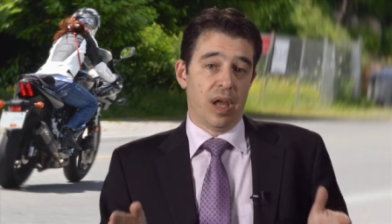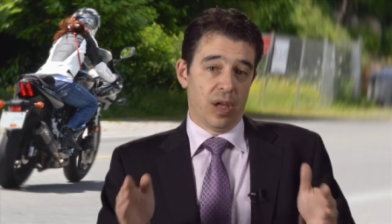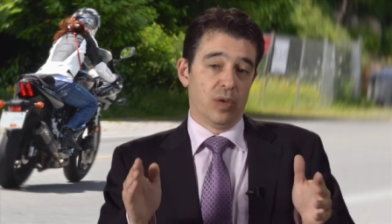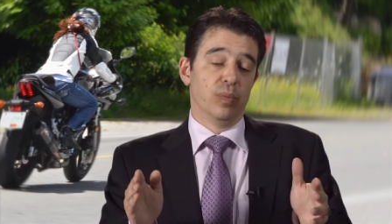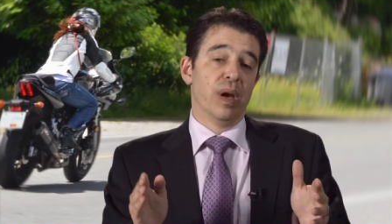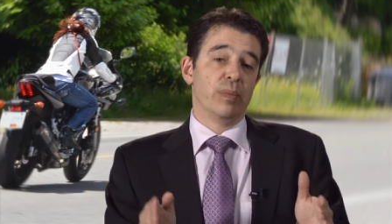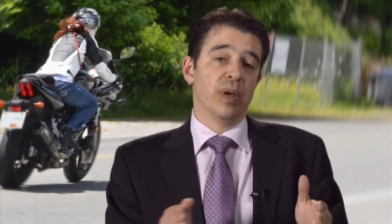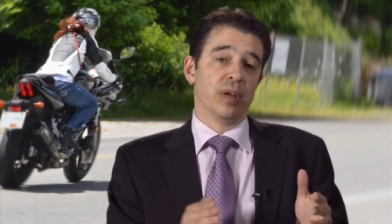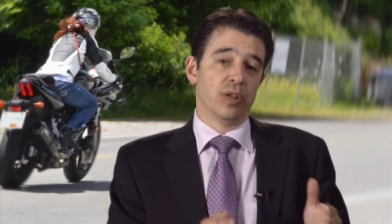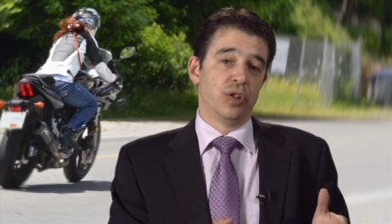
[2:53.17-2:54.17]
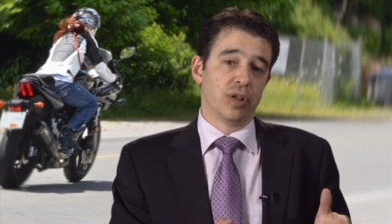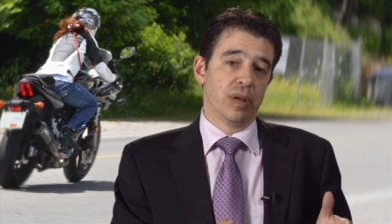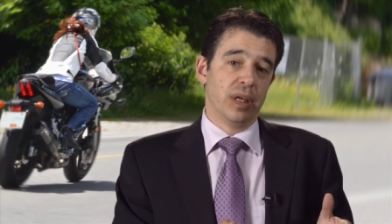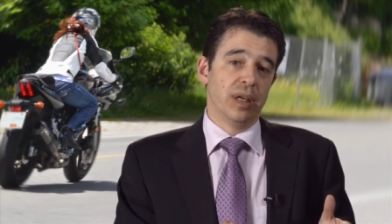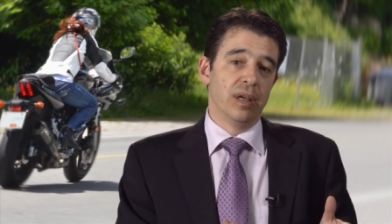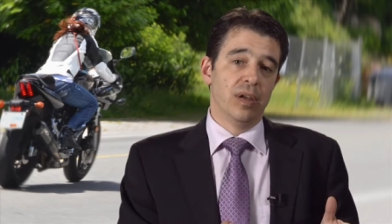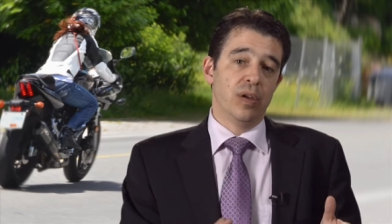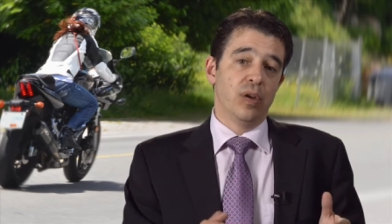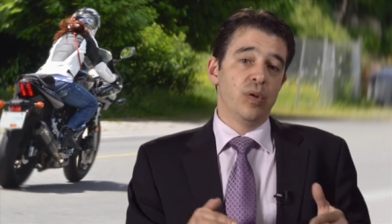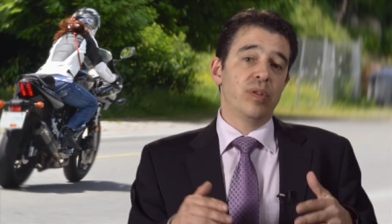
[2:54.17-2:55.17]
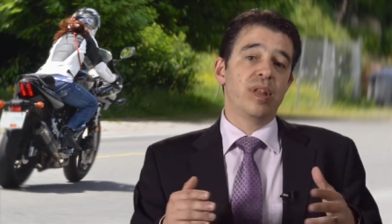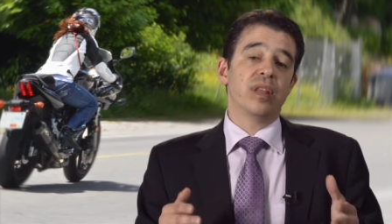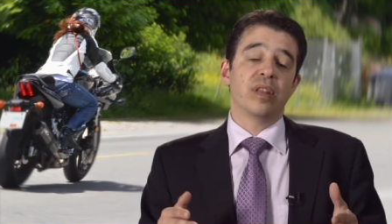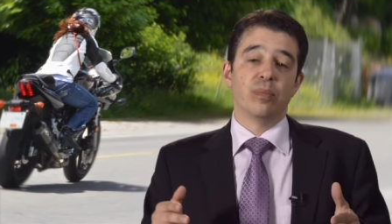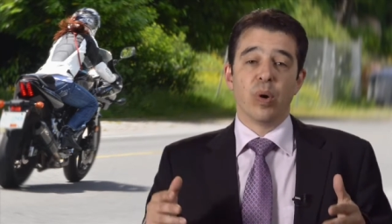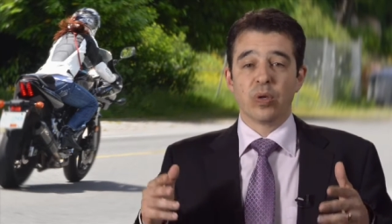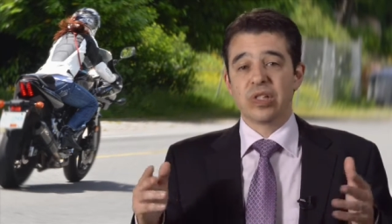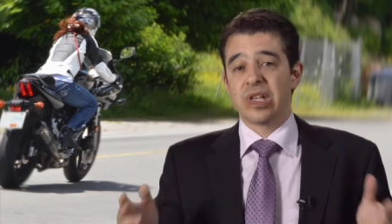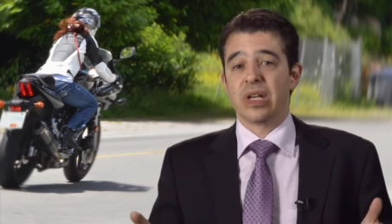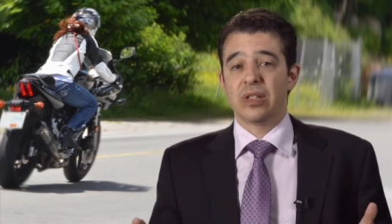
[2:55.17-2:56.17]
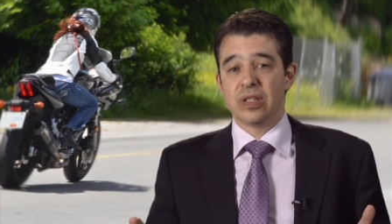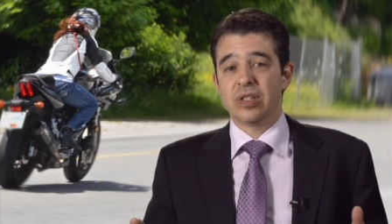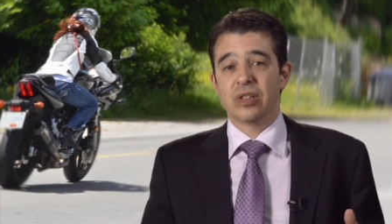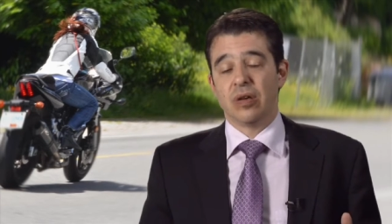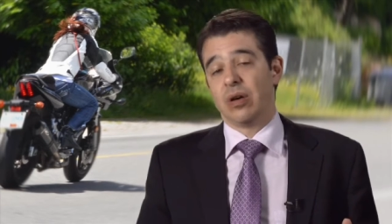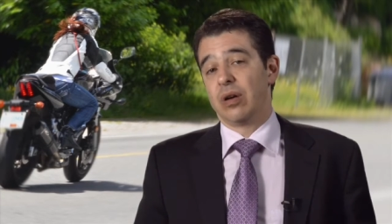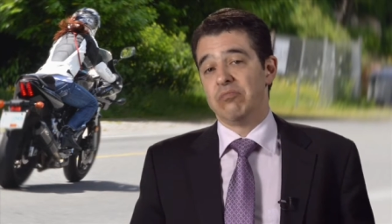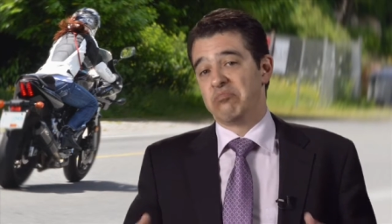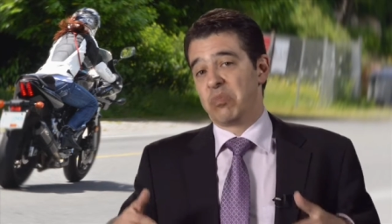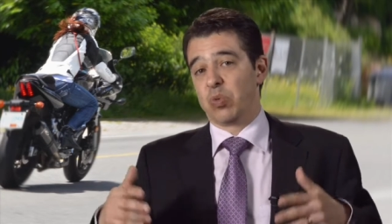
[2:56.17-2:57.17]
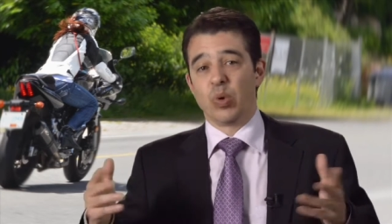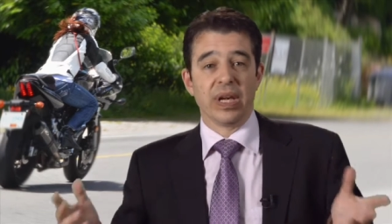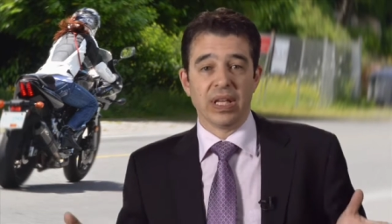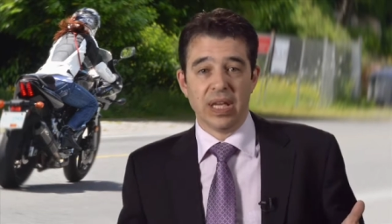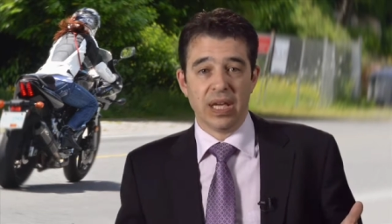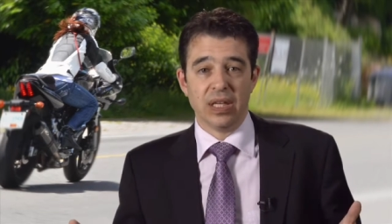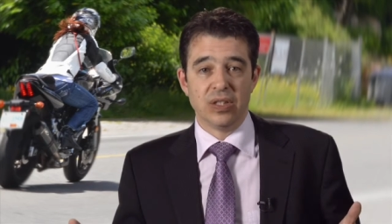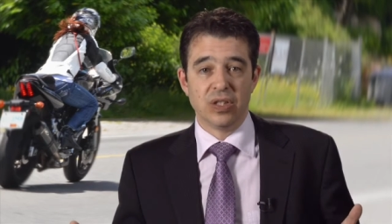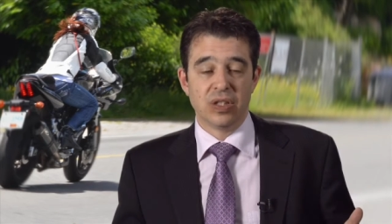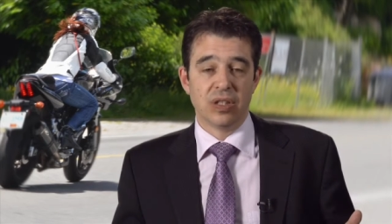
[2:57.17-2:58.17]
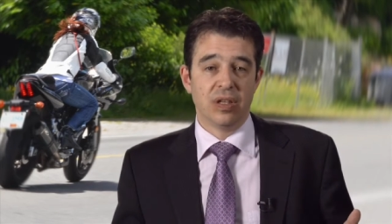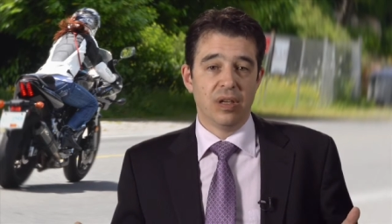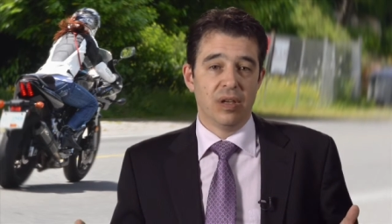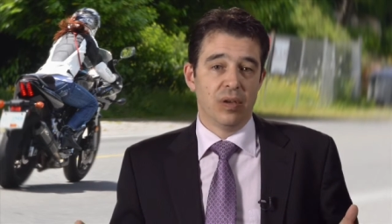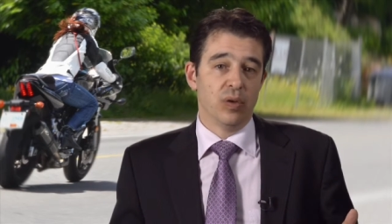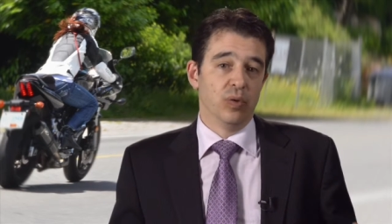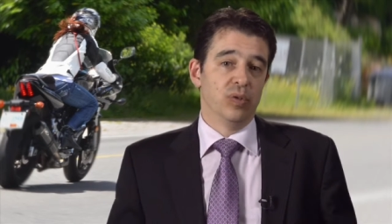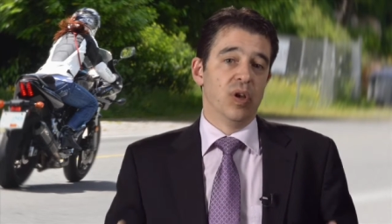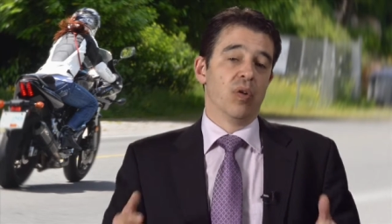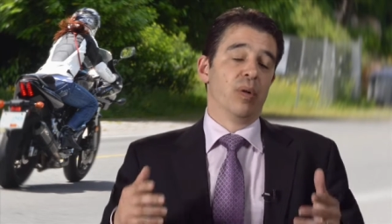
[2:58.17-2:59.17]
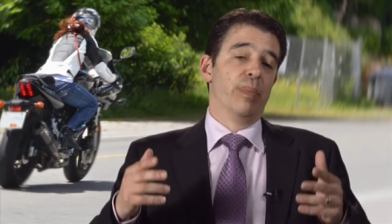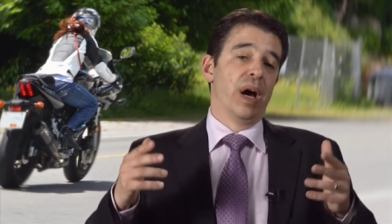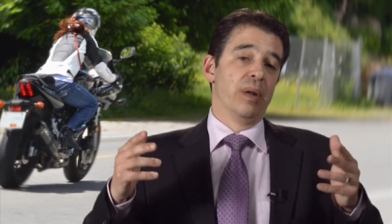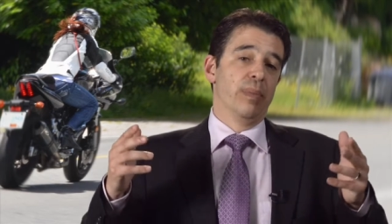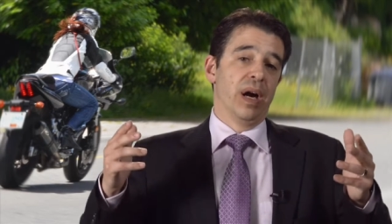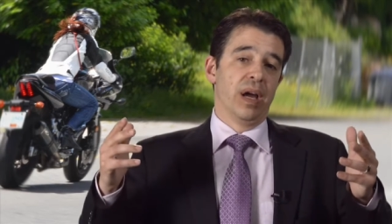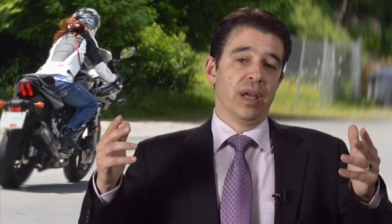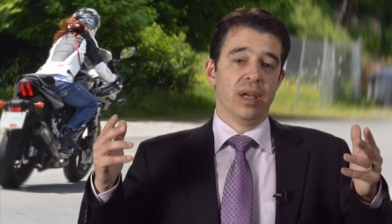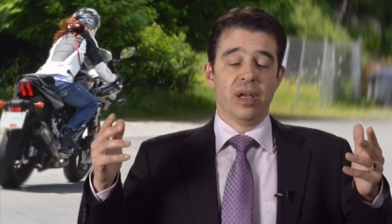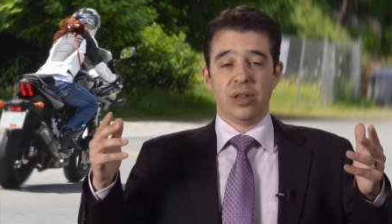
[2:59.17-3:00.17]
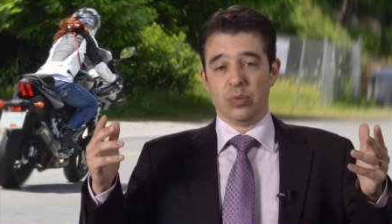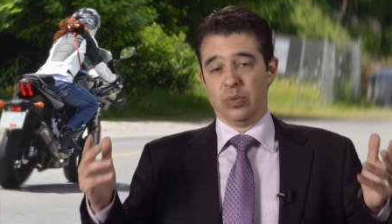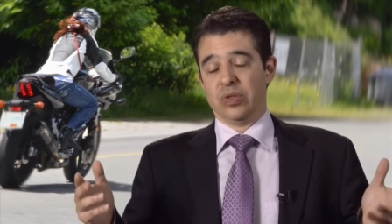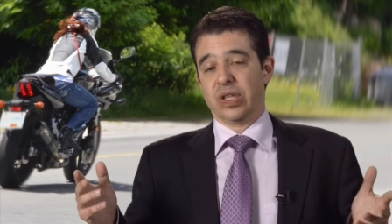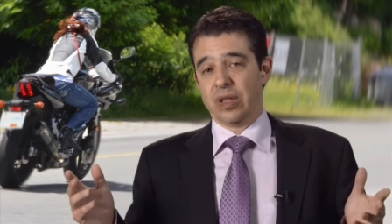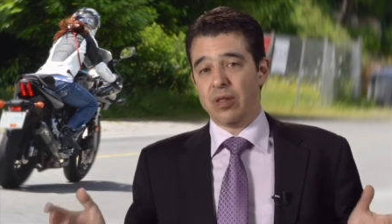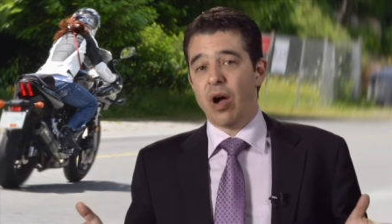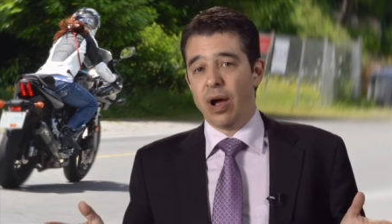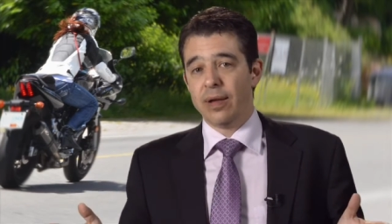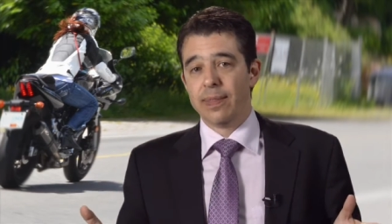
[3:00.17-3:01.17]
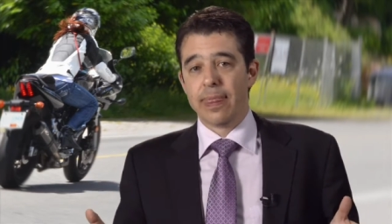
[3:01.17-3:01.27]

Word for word: and who might be on a jury who think that motorcyclists are renegades who don't abide by the rules of the law.